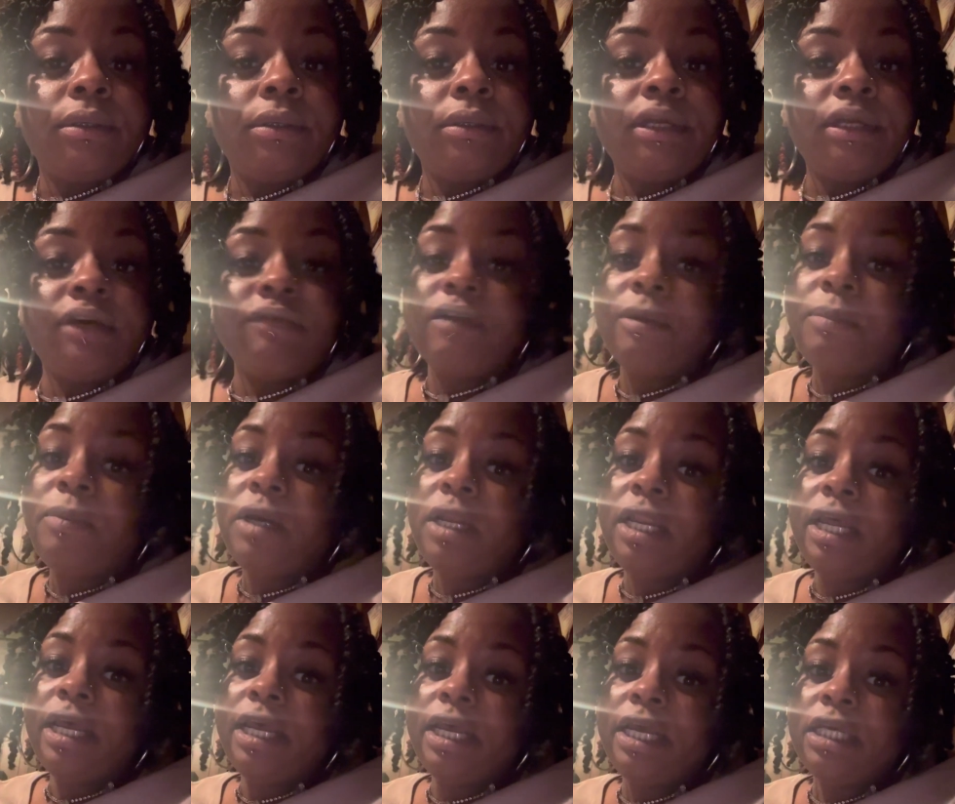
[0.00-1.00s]
Now, if they put
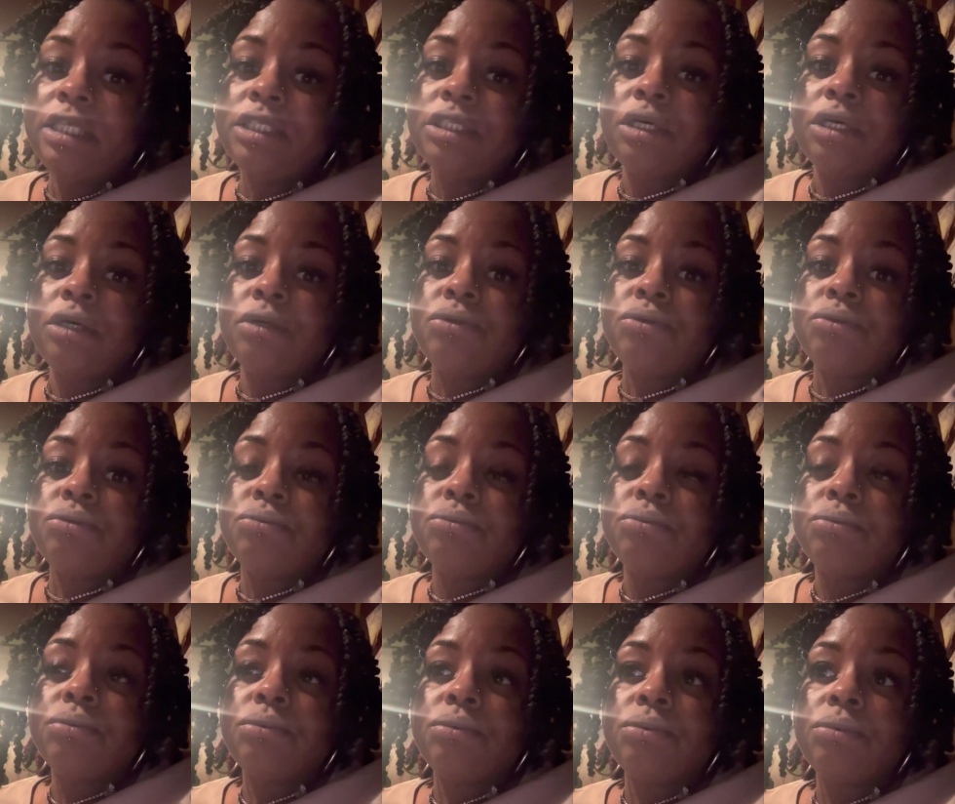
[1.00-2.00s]
their hands on you,
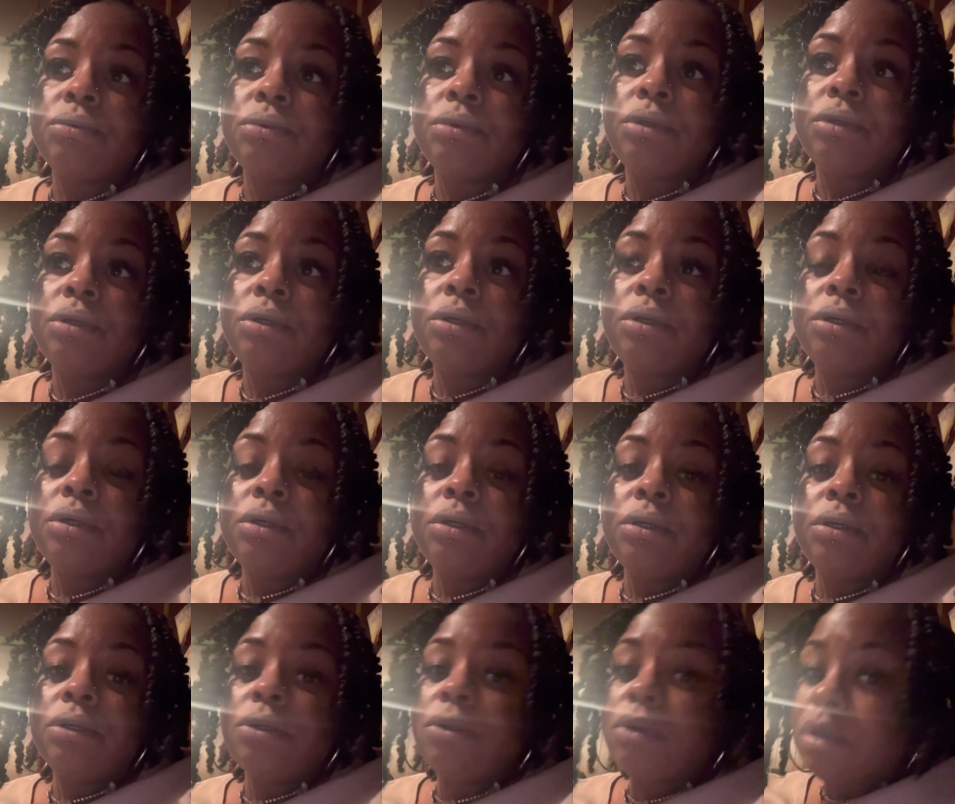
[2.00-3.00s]

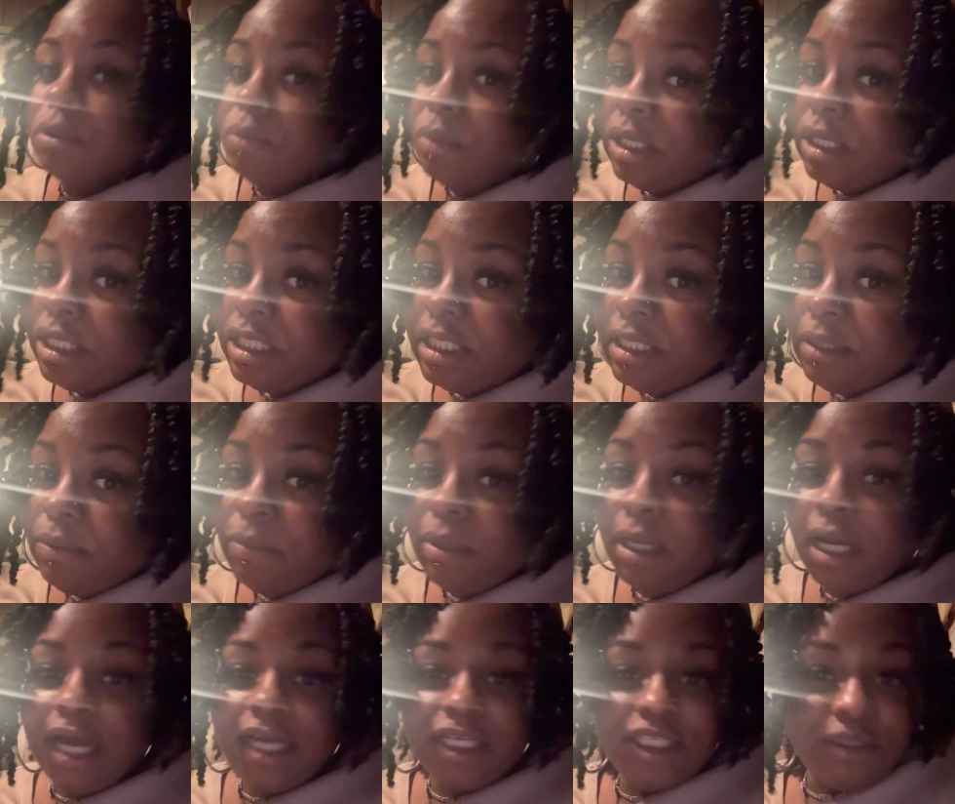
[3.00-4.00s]
Lord, what should, what,
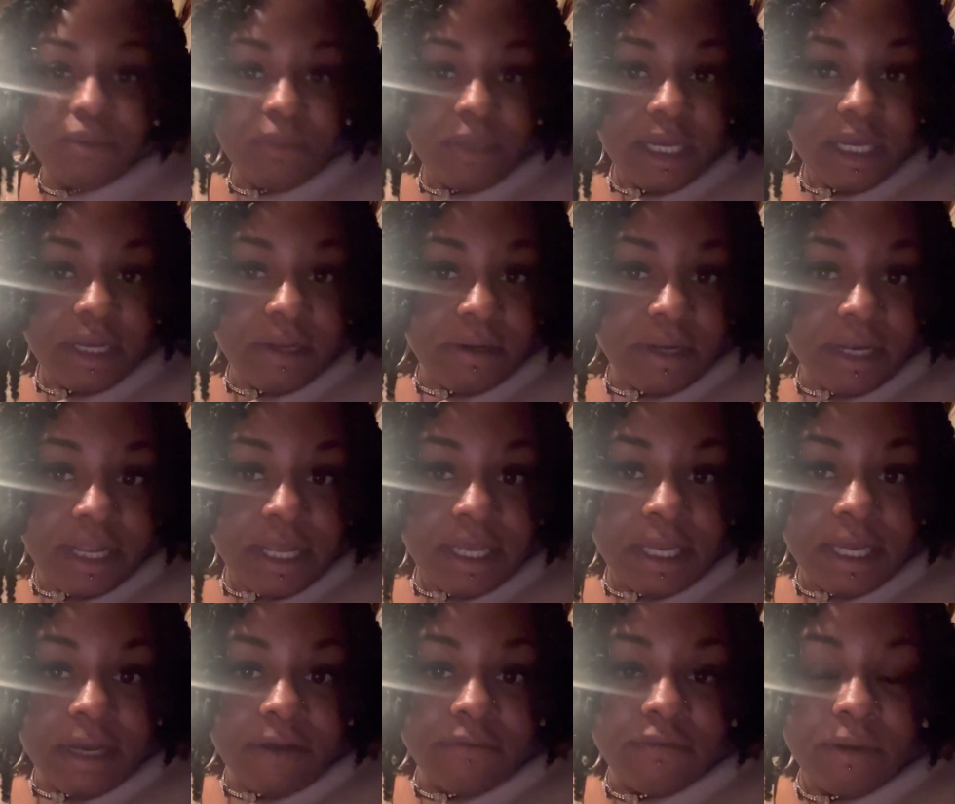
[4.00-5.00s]
how should we handle that,
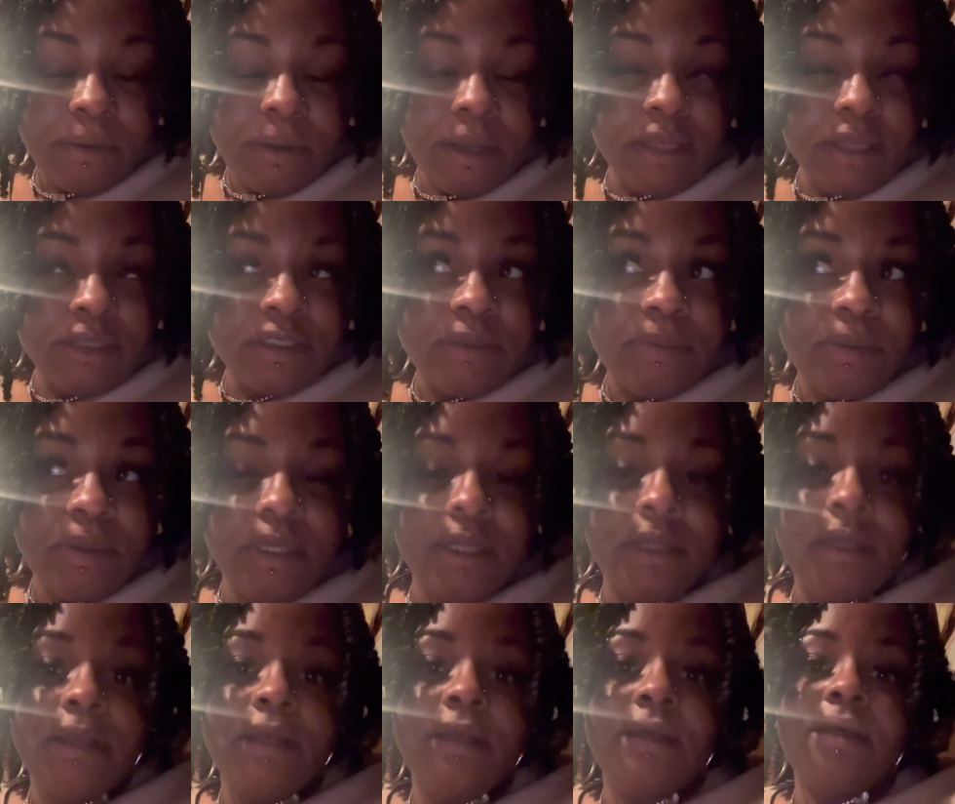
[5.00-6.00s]
y'all? They actually put,
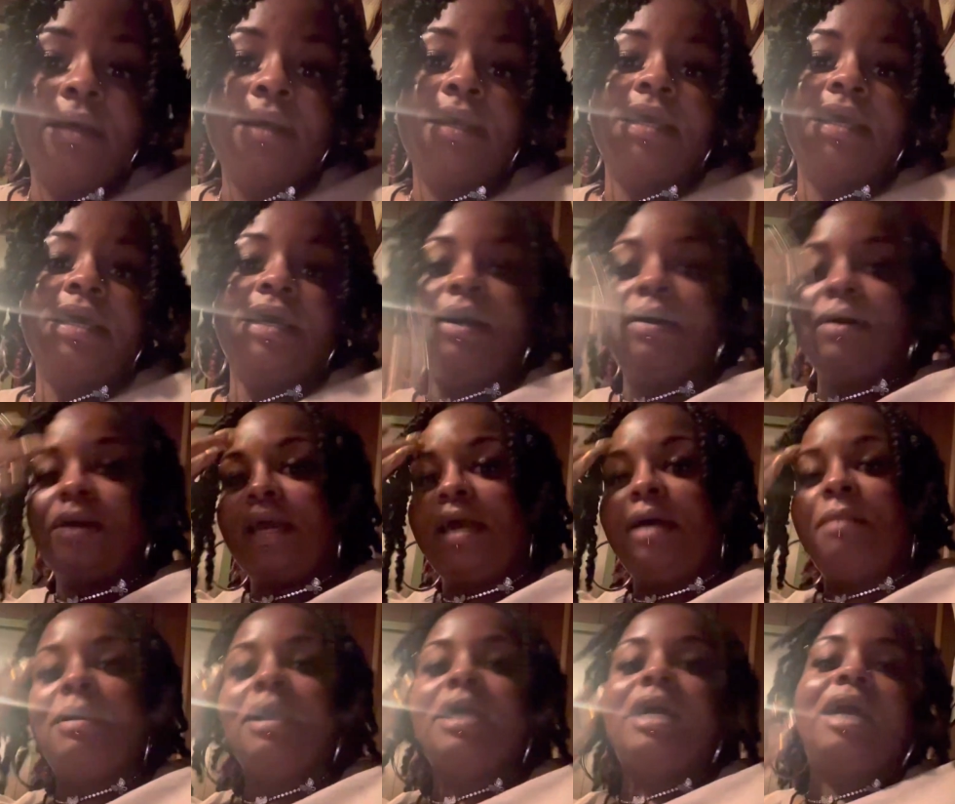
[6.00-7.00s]
okay, I
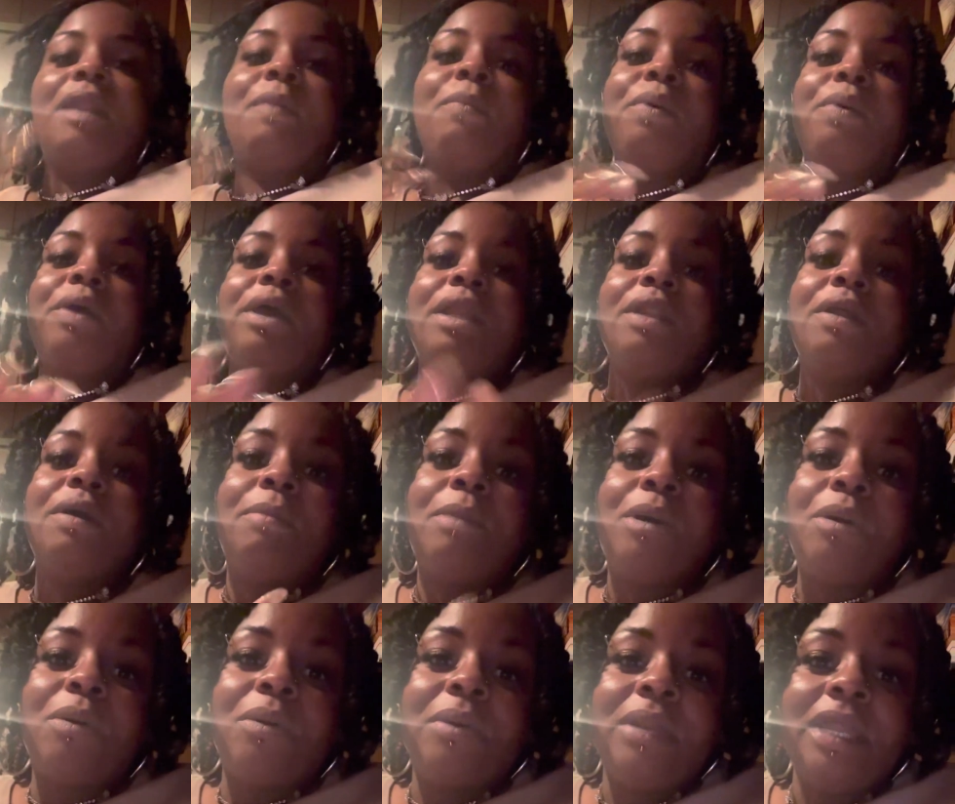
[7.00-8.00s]
might got to pray a little more on